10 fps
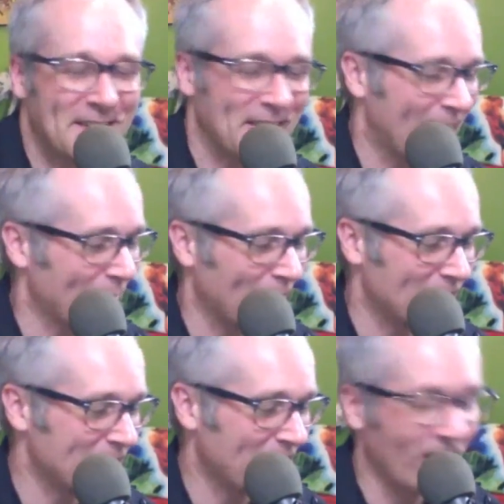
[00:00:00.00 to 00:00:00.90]
you. can't
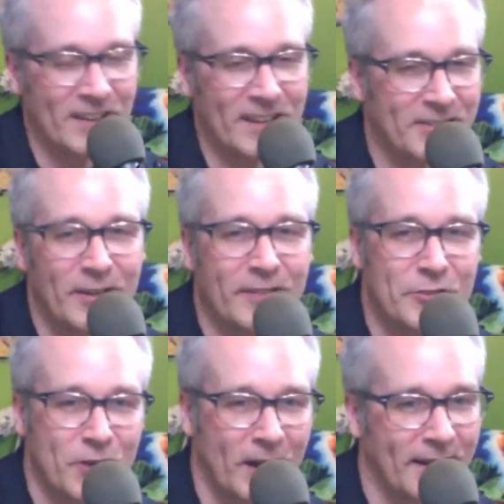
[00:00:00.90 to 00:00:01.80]
fight City Hall, kid. Don't
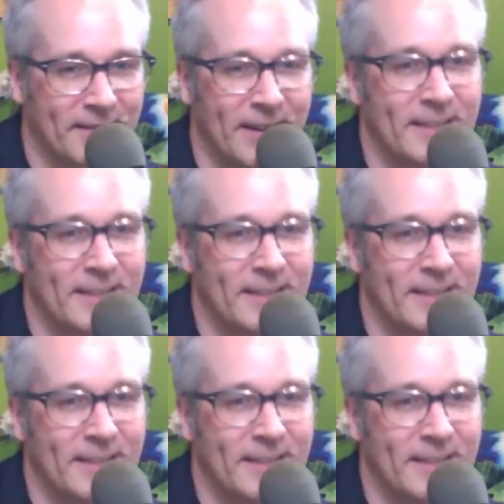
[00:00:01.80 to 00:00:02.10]
even try. Right?